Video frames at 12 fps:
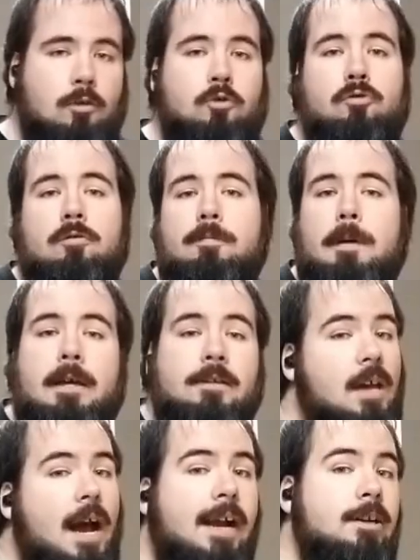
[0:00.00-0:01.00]
truth is,
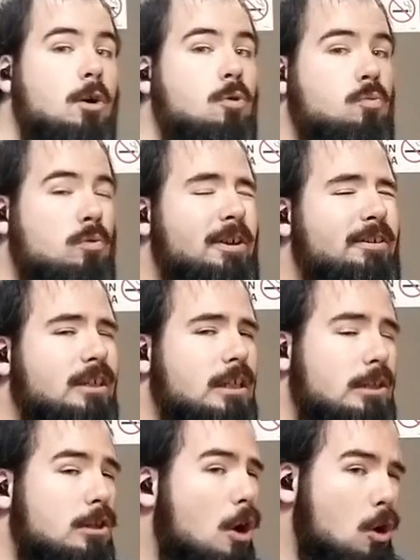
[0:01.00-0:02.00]
I don't really
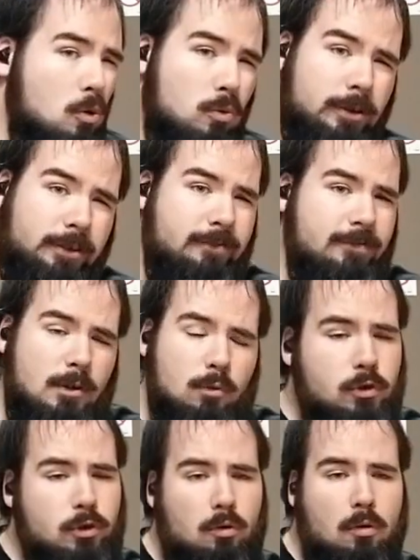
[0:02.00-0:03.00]
know what the
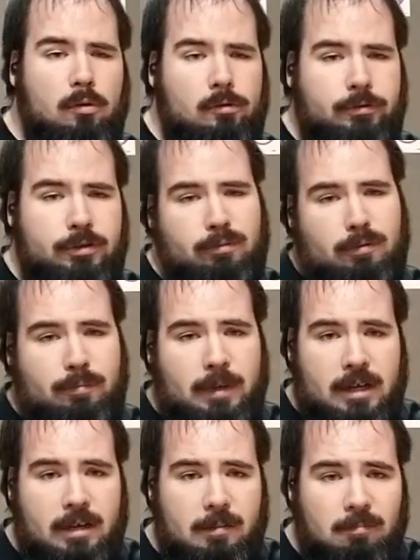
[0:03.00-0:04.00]
future holds for
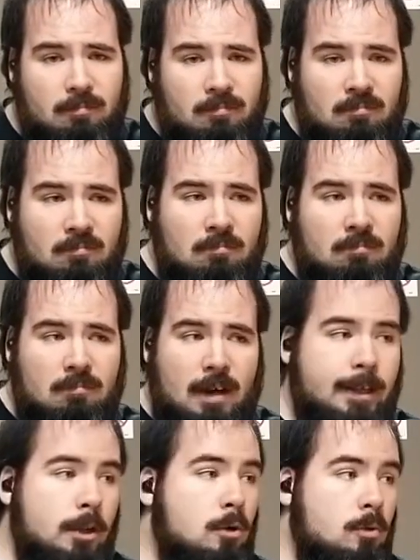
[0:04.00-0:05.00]
me. I
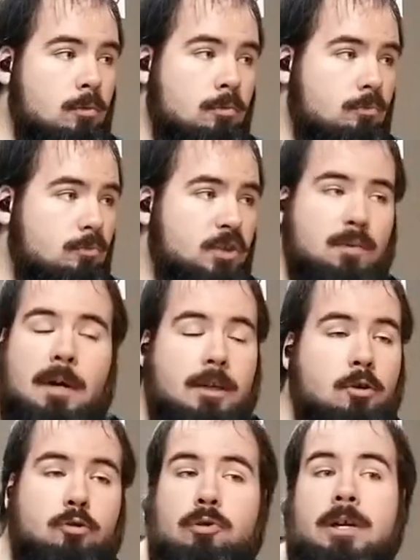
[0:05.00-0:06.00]
know some
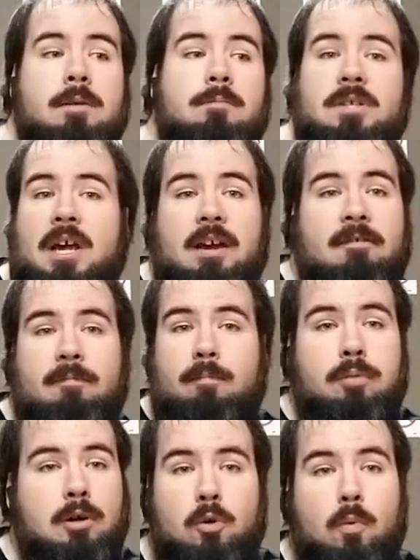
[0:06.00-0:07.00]
other dreams I've
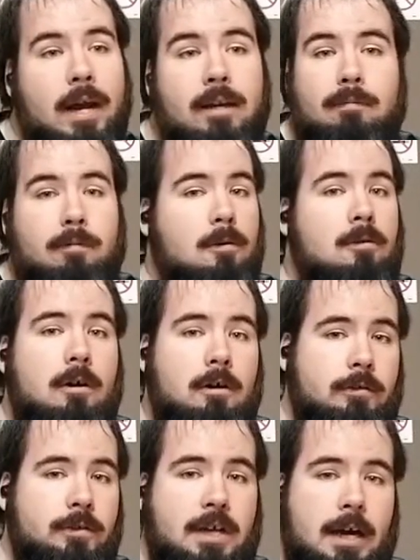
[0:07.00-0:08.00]
put away for a
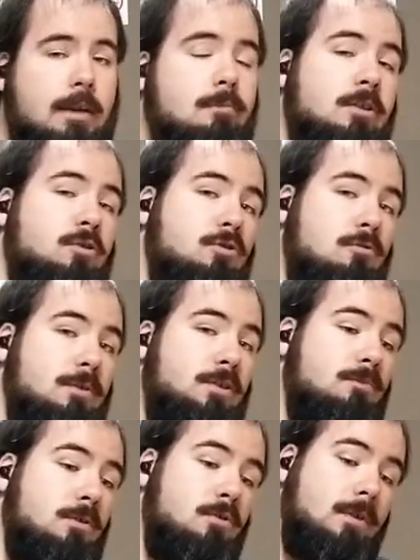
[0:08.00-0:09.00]
long time in service
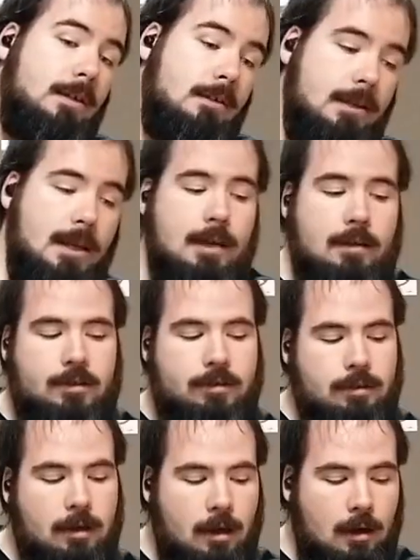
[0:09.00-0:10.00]
of doing
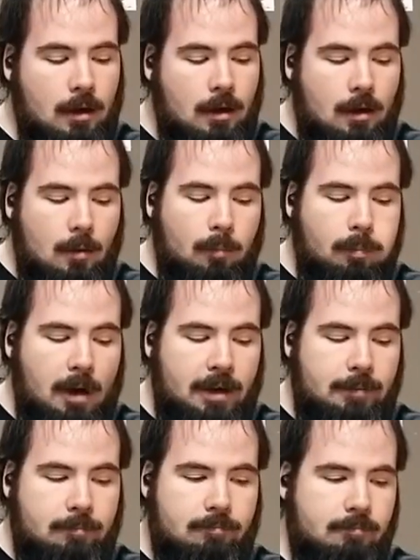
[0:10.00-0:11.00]
this,
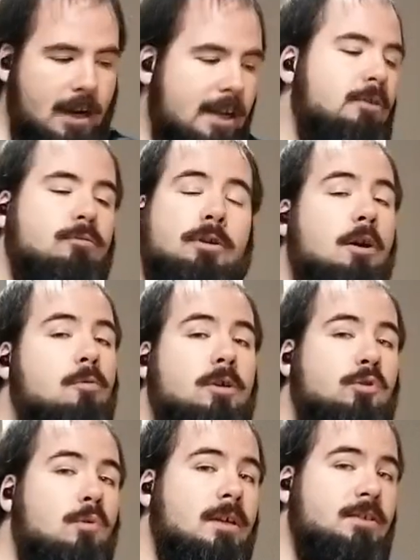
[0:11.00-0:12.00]
but I don't know
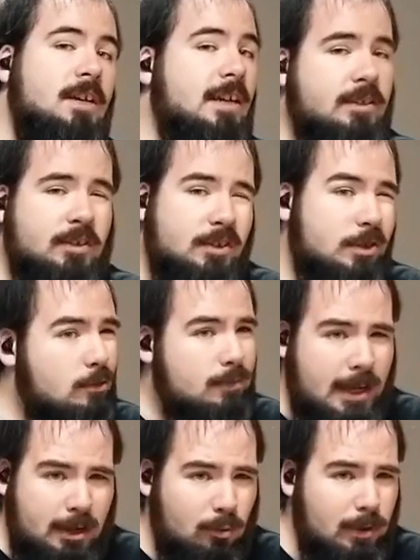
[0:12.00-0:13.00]
which ones I can still
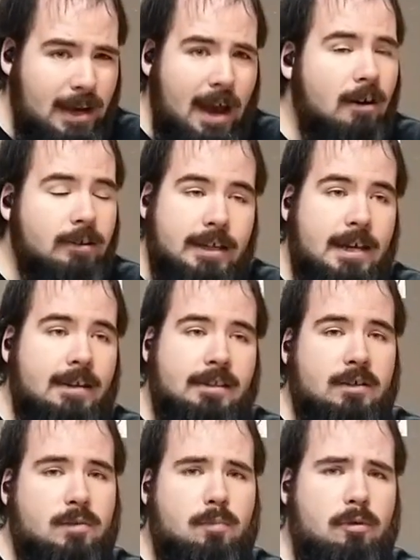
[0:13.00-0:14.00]
make a reality at
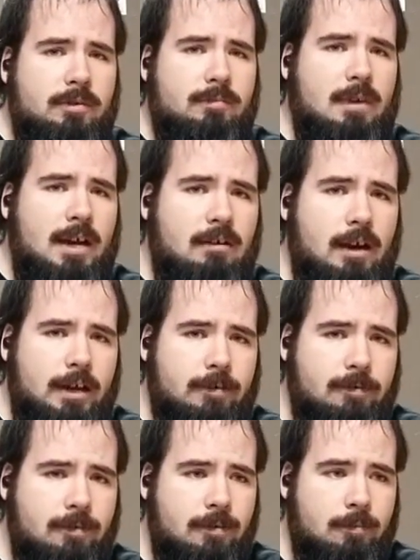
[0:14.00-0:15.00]
this point in my
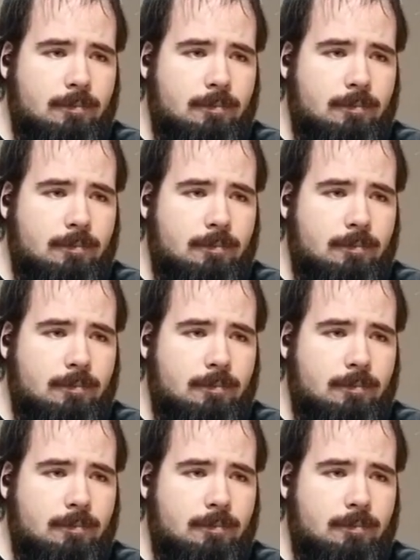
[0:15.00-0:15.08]
life.